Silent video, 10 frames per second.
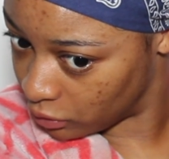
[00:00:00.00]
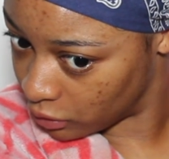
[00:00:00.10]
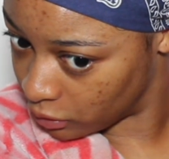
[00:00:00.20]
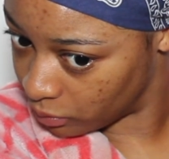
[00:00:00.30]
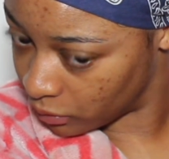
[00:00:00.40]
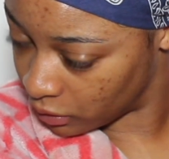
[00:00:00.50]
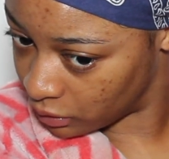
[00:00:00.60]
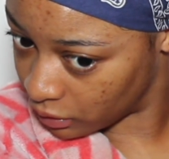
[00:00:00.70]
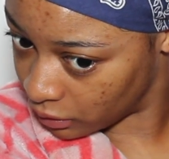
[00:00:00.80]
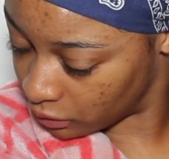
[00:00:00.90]
come and
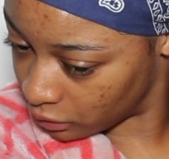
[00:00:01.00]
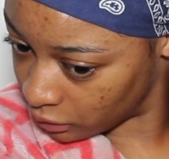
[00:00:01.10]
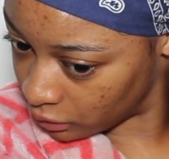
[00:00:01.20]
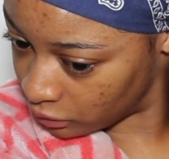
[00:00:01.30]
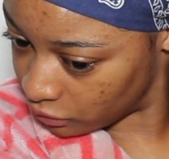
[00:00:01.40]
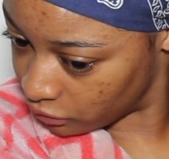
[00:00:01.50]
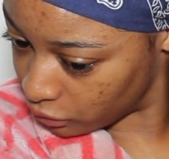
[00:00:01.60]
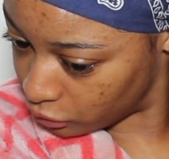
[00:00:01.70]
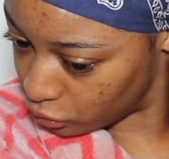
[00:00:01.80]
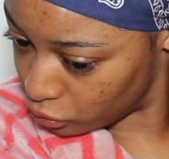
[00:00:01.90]
tie a knot in the
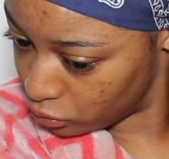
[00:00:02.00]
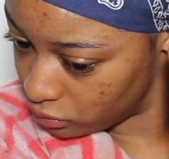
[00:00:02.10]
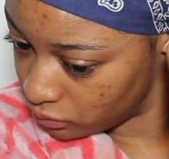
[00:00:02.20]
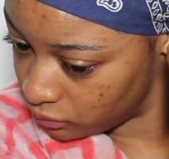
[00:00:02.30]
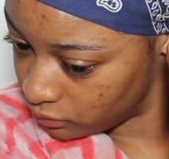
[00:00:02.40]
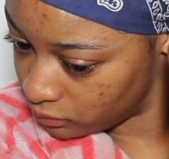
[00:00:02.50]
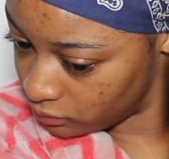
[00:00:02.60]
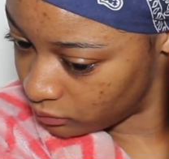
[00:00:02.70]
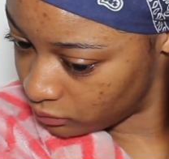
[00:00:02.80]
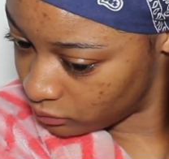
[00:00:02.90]
front too,
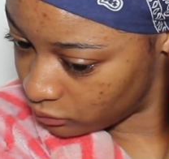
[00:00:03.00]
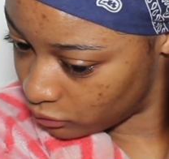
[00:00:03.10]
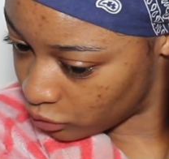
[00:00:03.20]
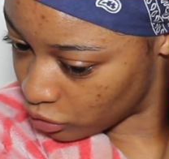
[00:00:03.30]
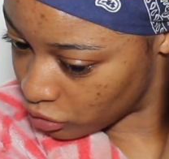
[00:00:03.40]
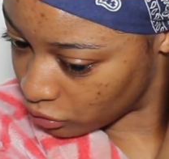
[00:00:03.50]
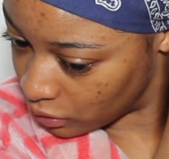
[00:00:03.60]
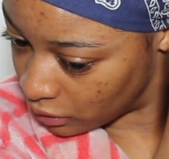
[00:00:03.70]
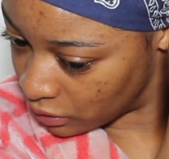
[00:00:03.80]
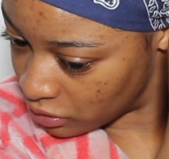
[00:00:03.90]
just so
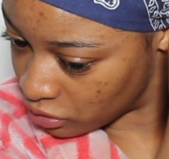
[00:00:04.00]
that it's